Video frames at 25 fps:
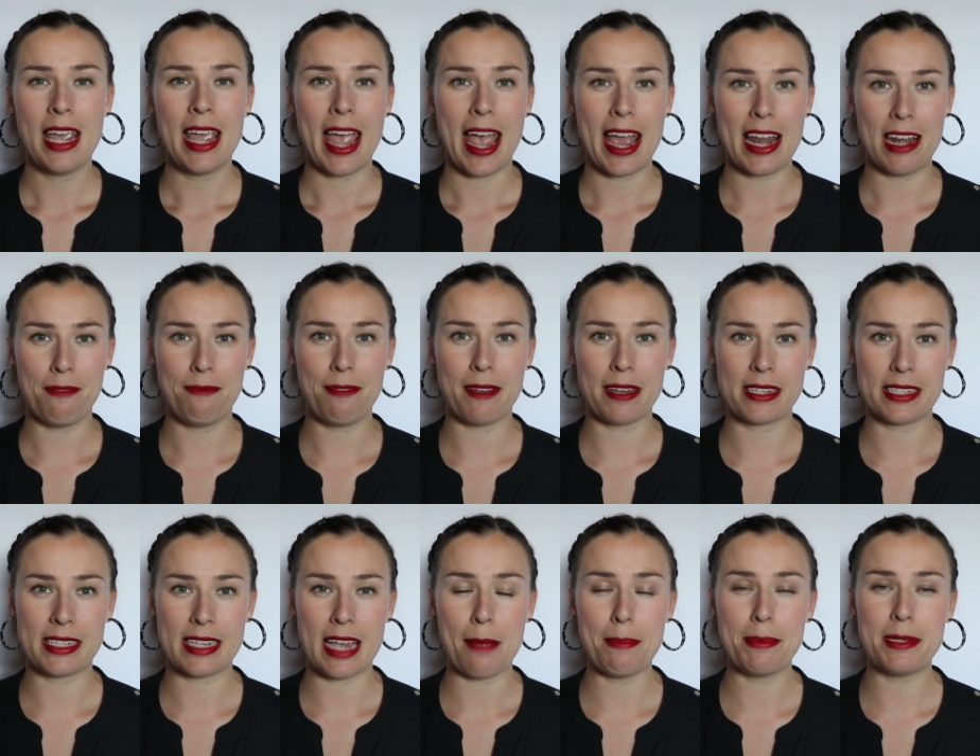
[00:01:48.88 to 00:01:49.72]
And if
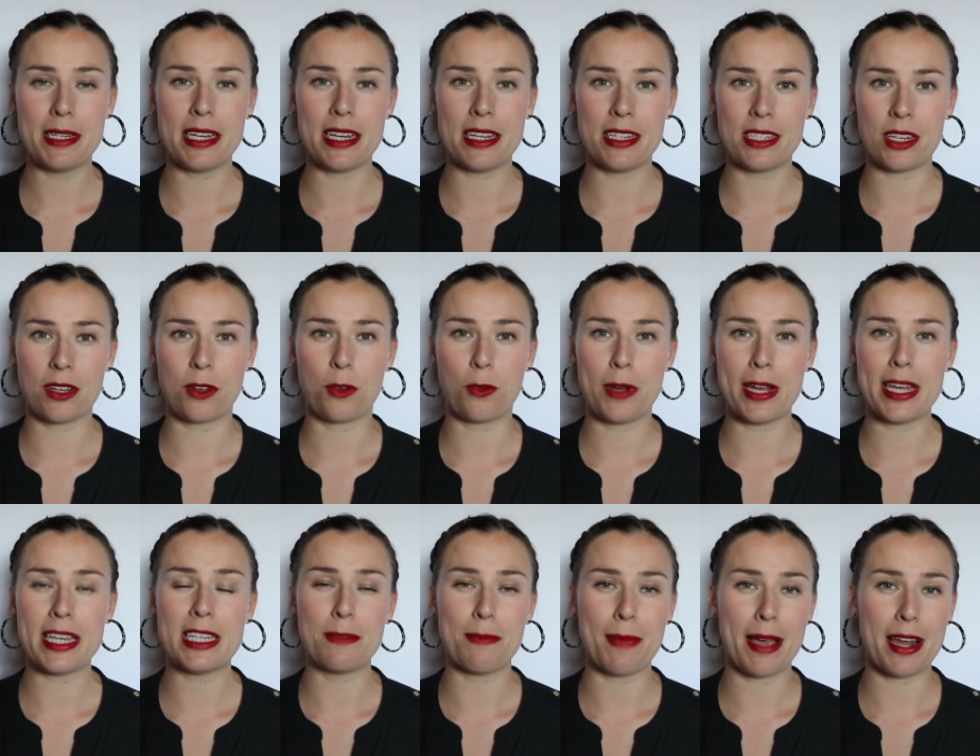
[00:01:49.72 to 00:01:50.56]
accepted into
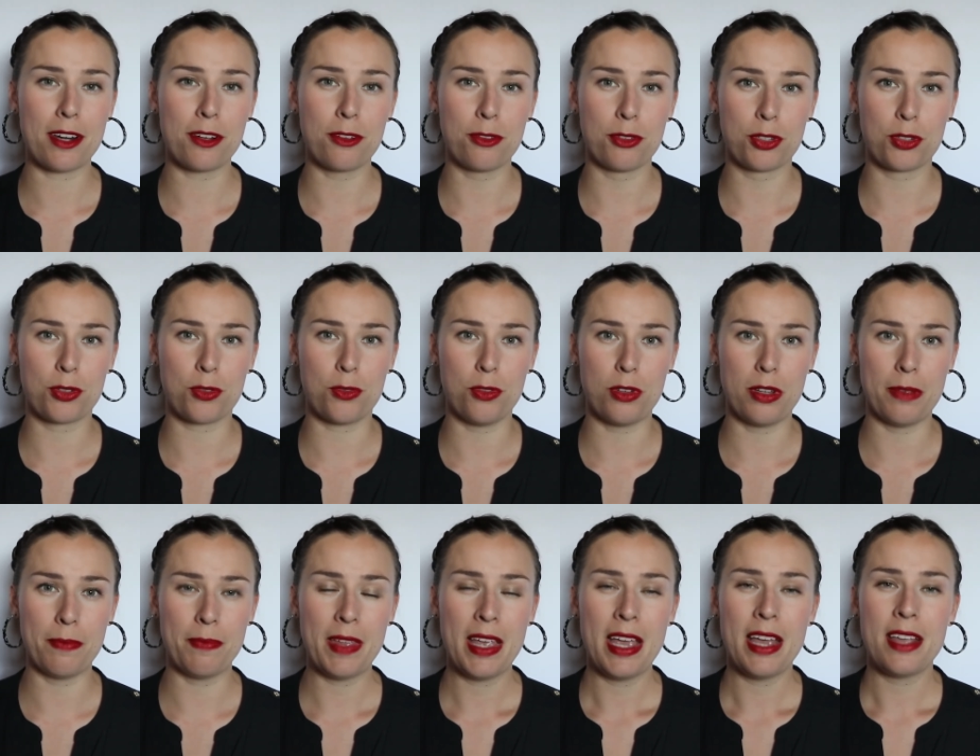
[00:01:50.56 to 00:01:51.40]
Queen's Medical
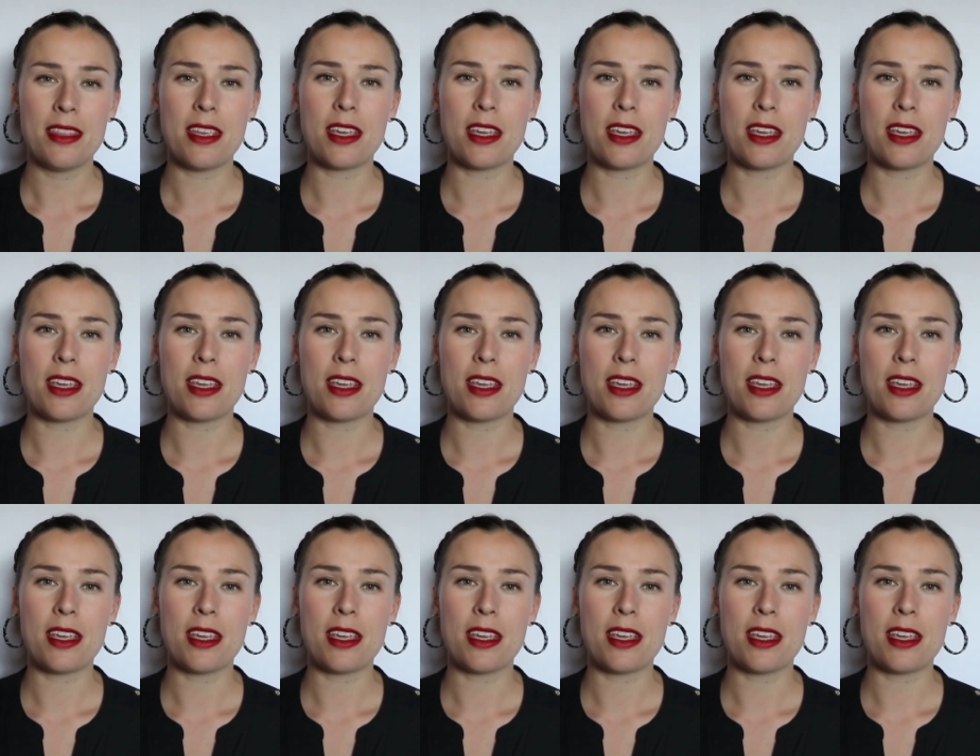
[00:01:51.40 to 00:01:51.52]
School,